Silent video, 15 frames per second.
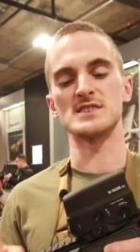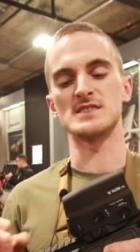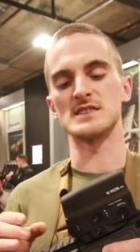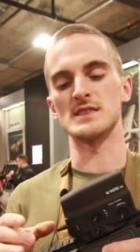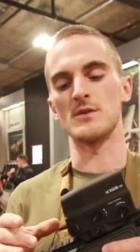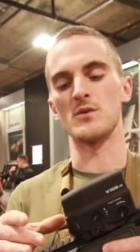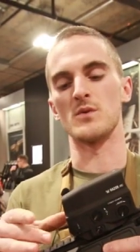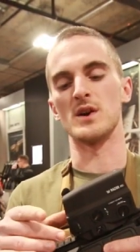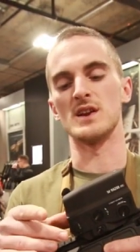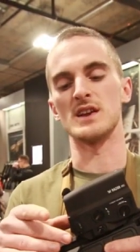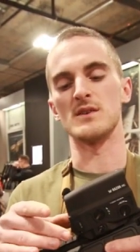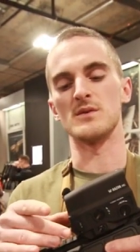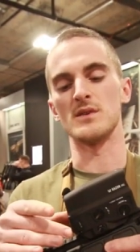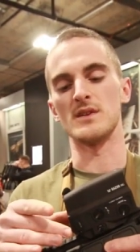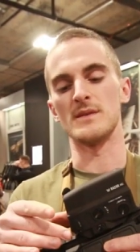system that we're
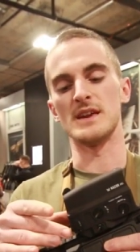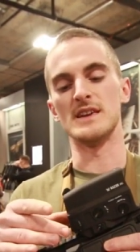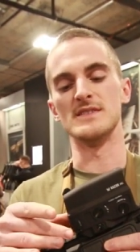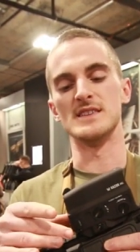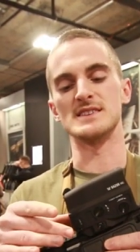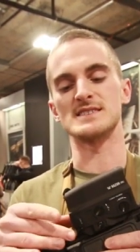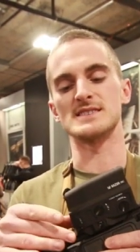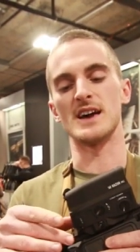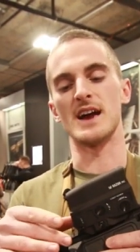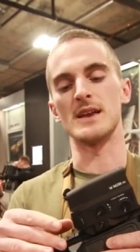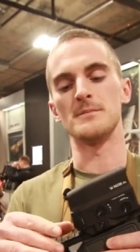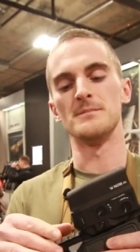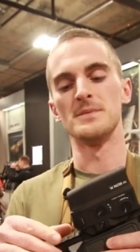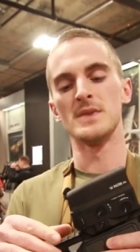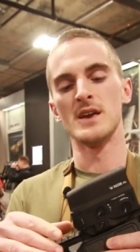running in this
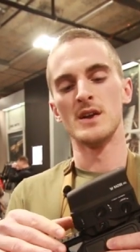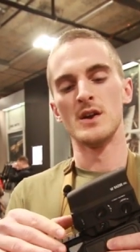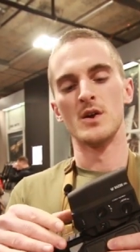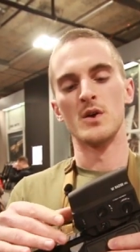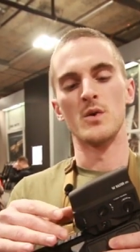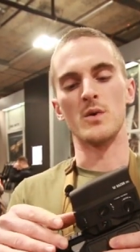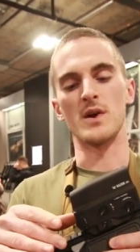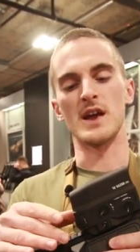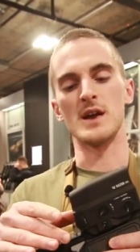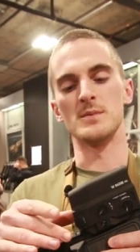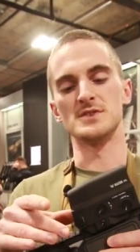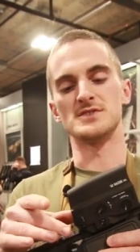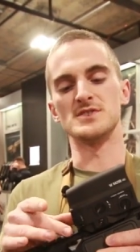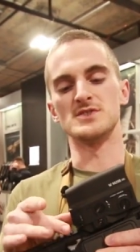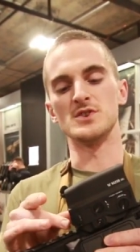sight, we're
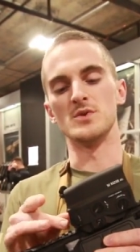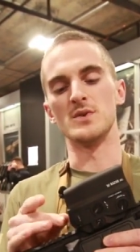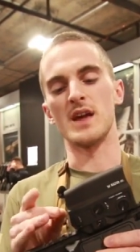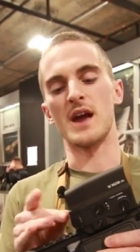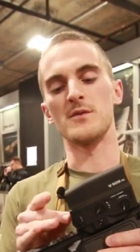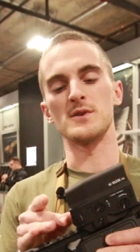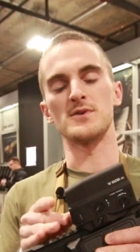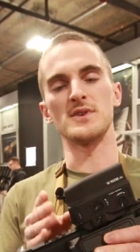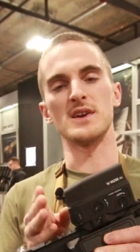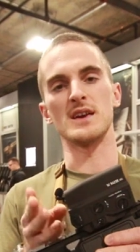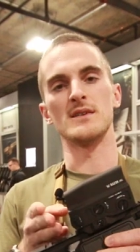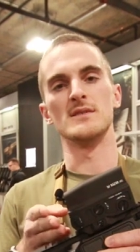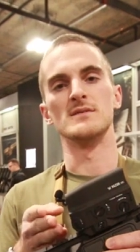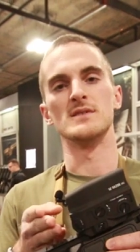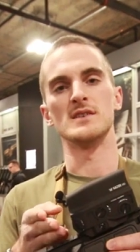able to do
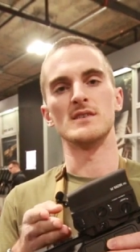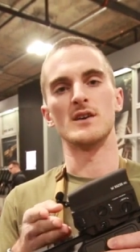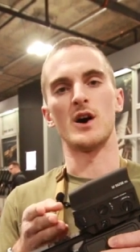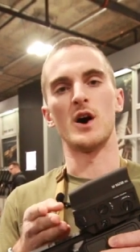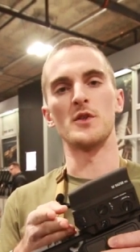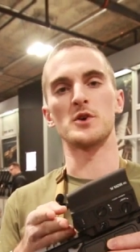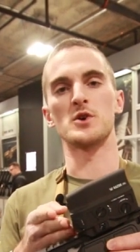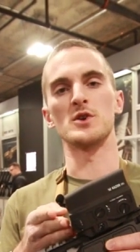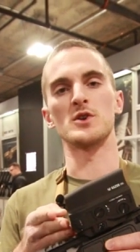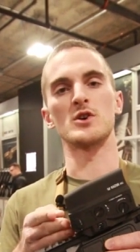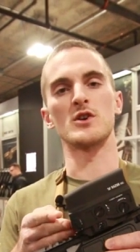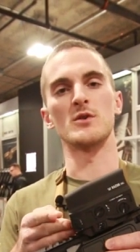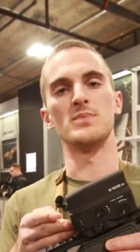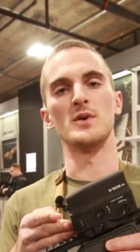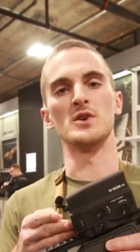everything. All the
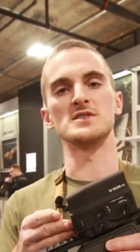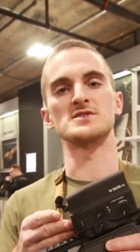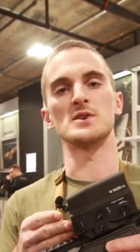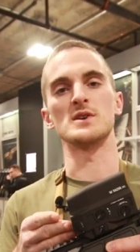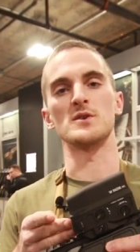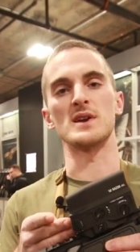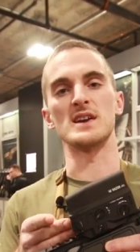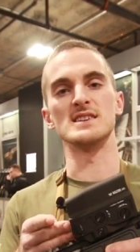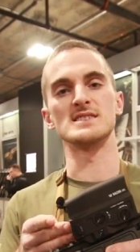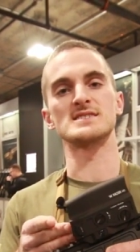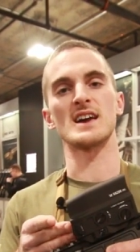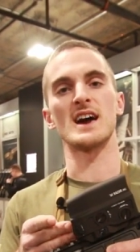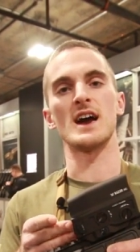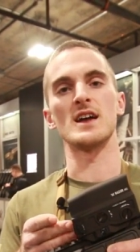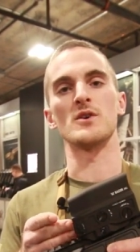critical components are either
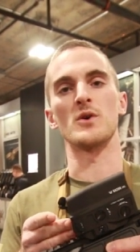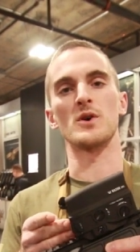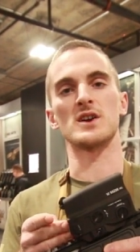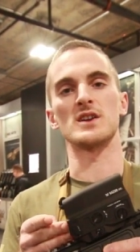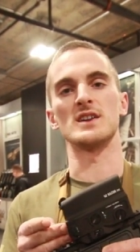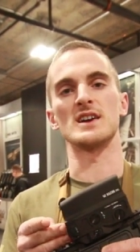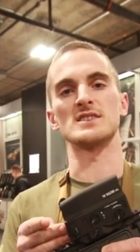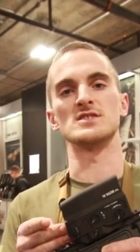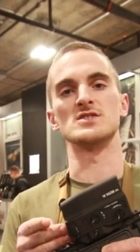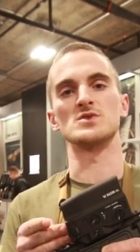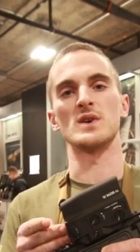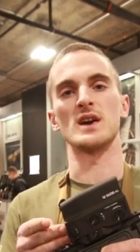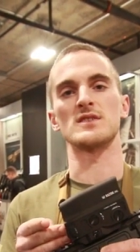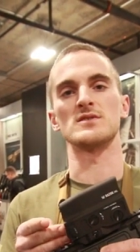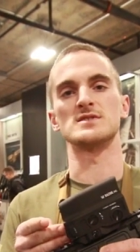inside or connected
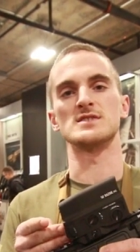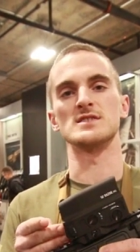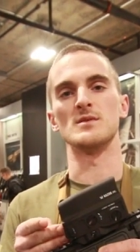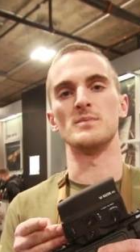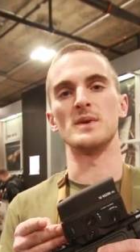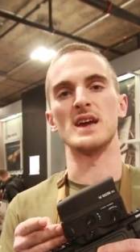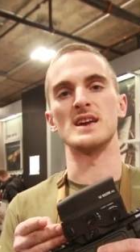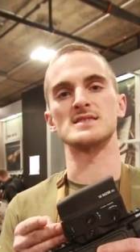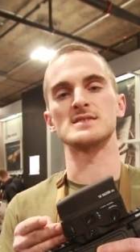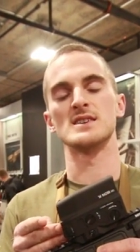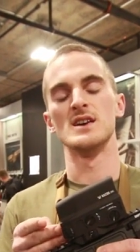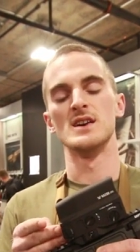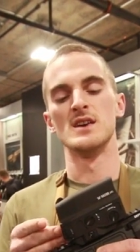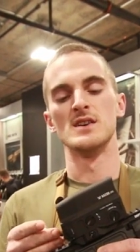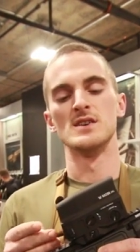directly to the base.
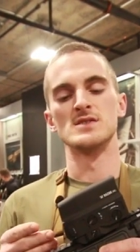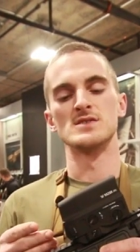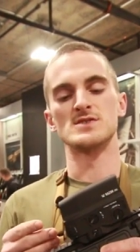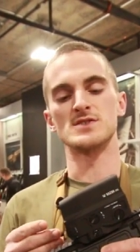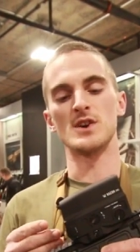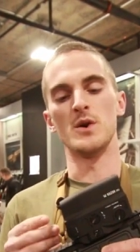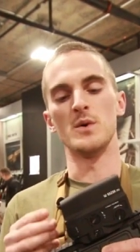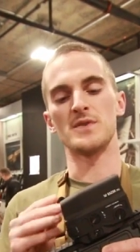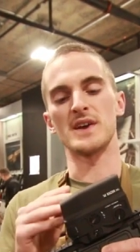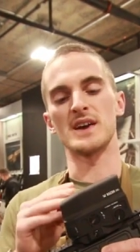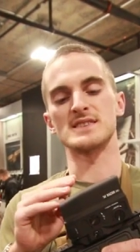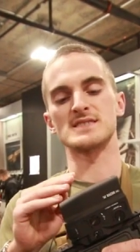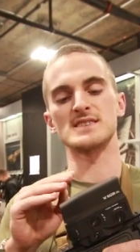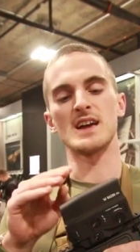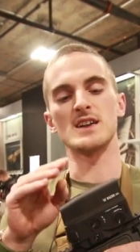So with
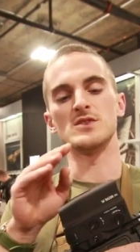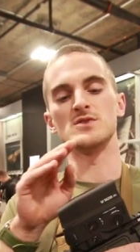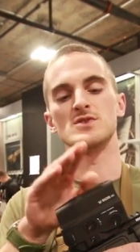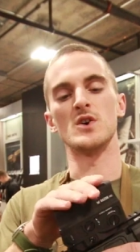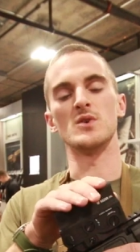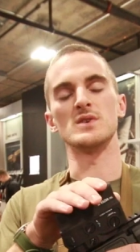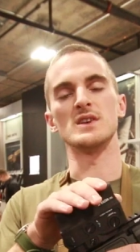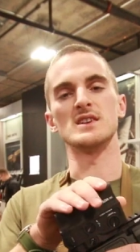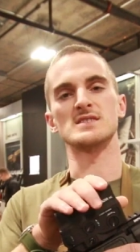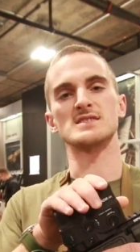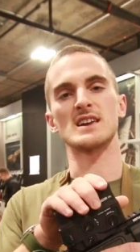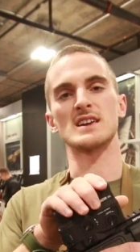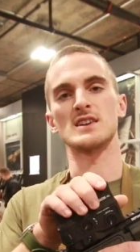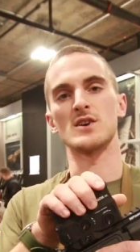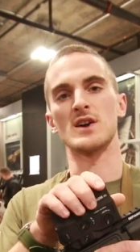that said, you don't need a
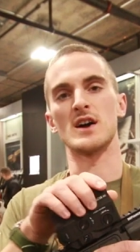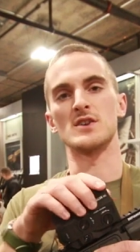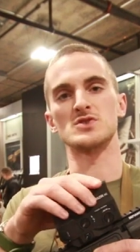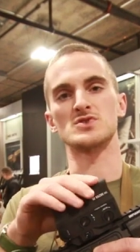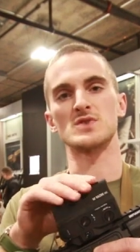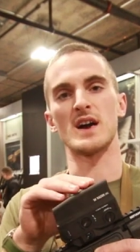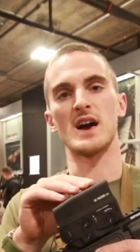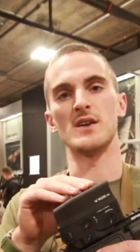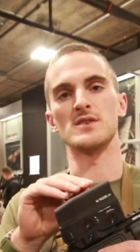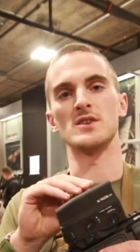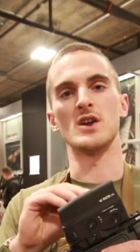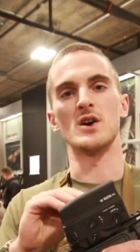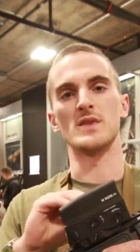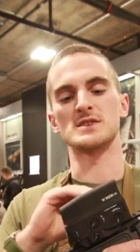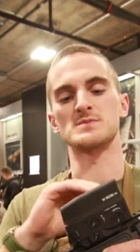secondary outer shroud, you
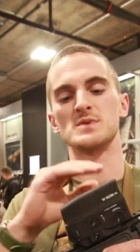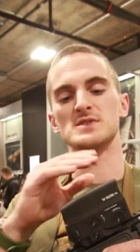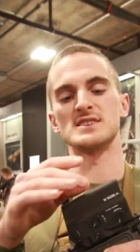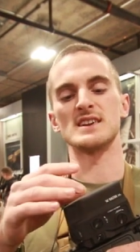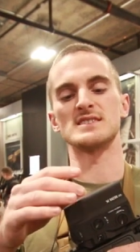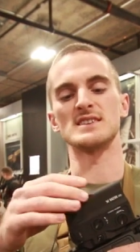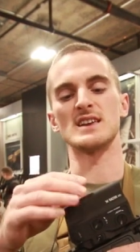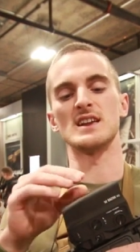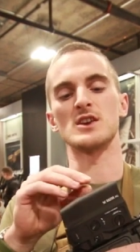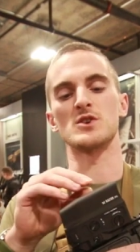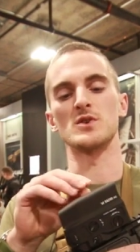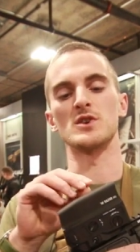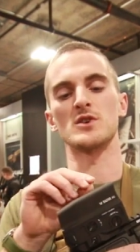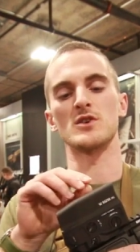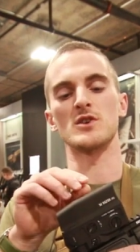know, that's protecting any
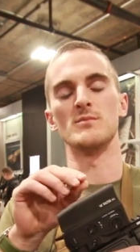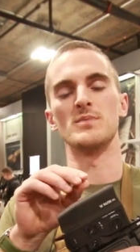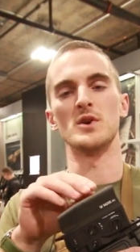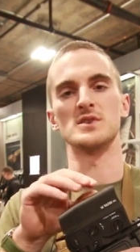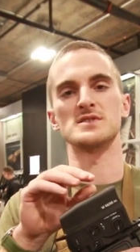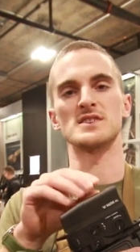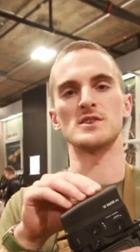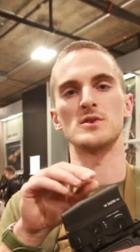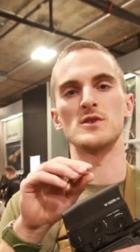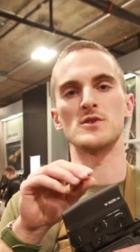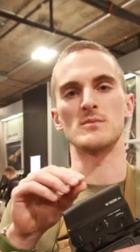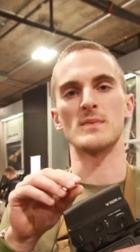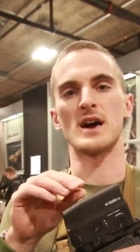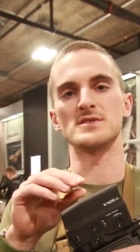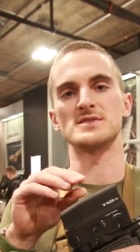critical components that are
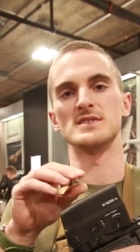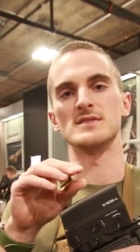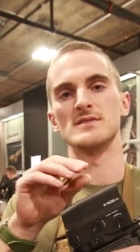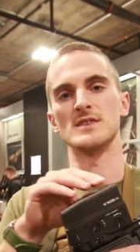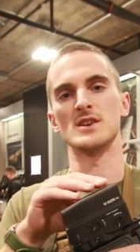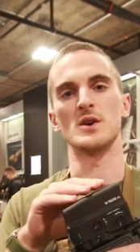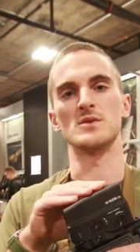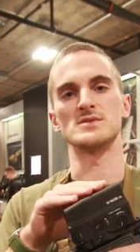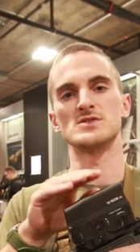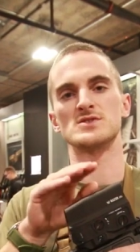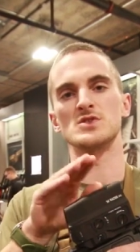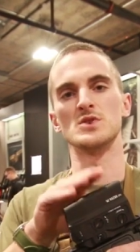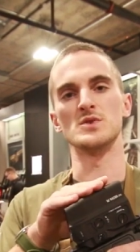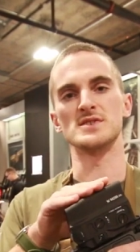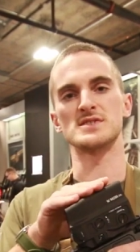either mounted, you know,
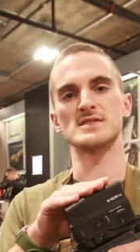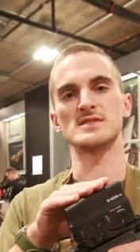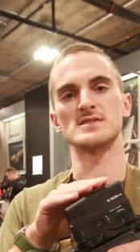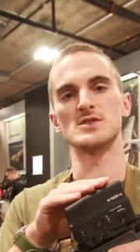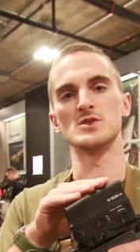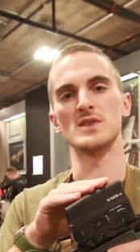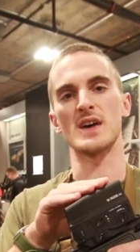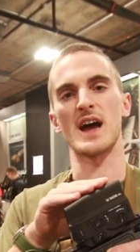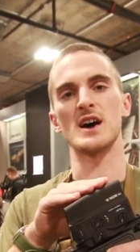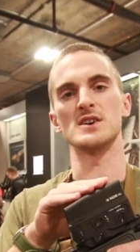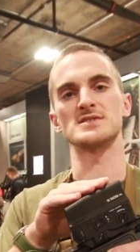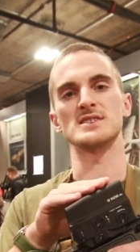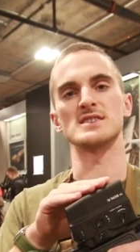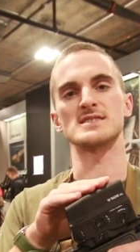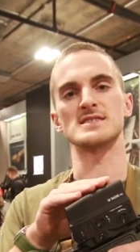to the, to the
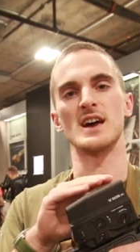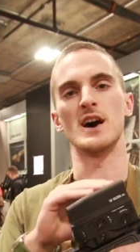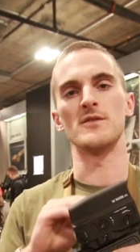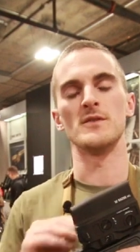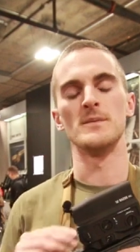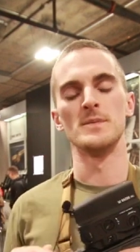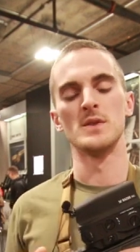housing itself